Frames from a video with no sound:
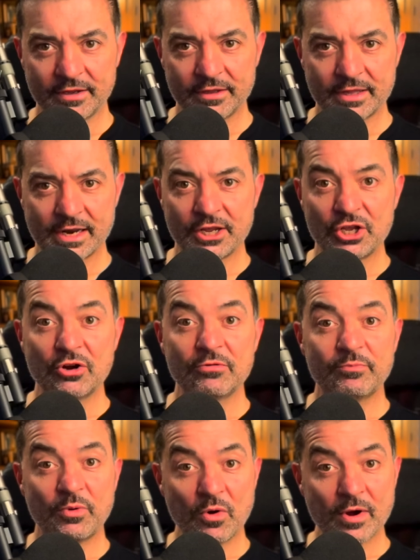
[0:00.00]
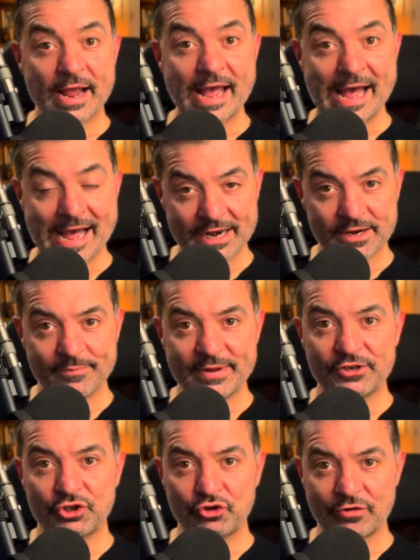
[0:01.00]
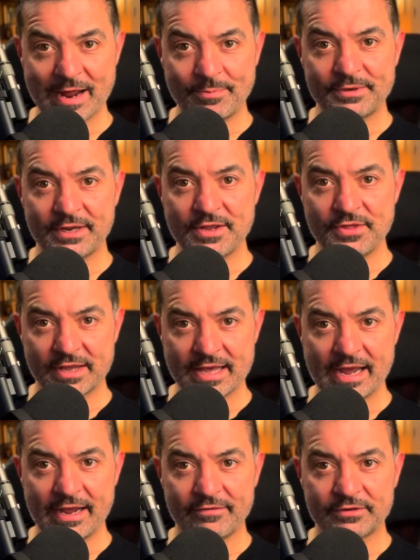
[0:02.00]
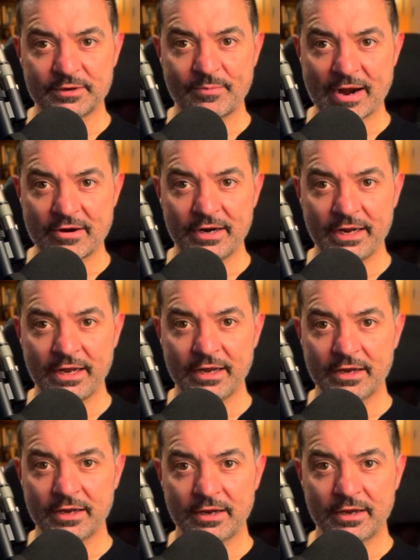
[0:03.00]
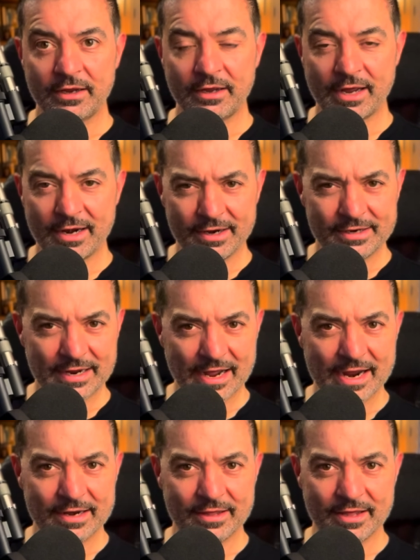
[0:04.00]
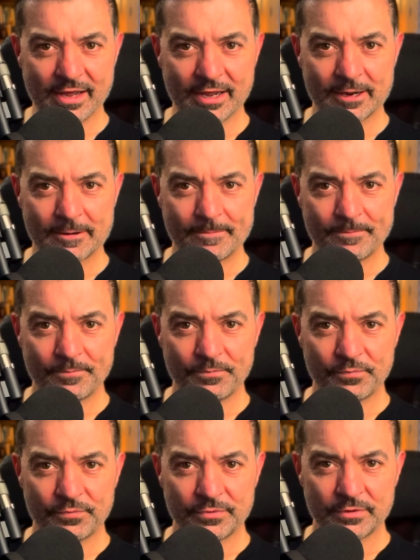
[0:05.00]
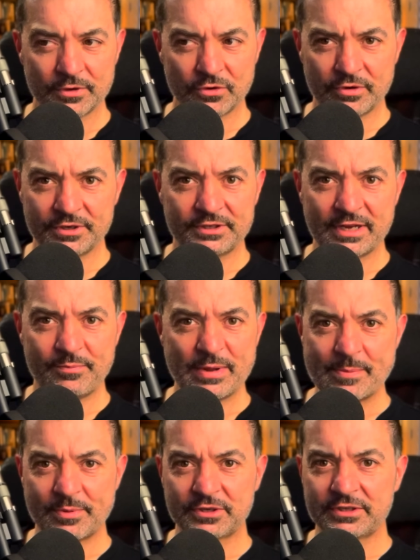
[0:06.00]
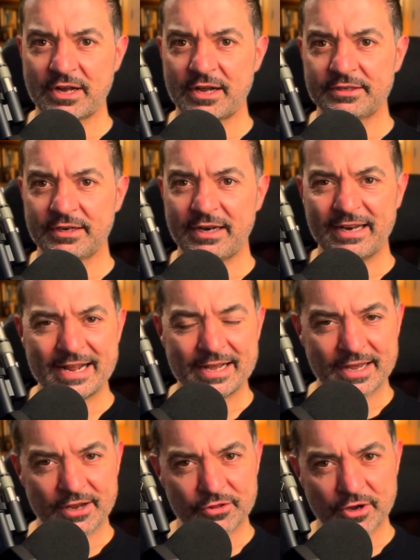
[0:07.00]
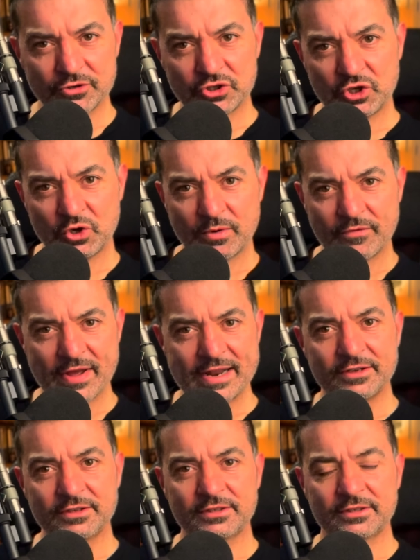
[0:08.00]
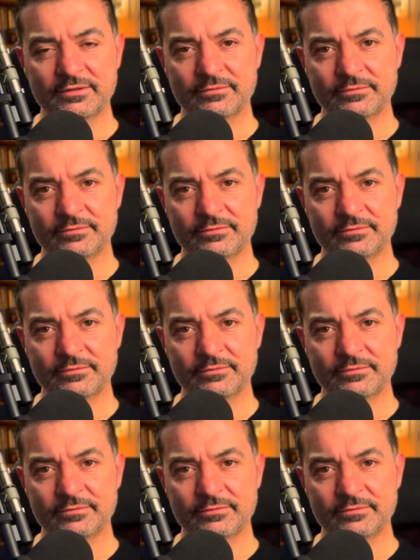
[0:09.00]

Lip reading: that a young boy had been trapped in the caves, apparently, and had died there. Chris said people started linking those two events.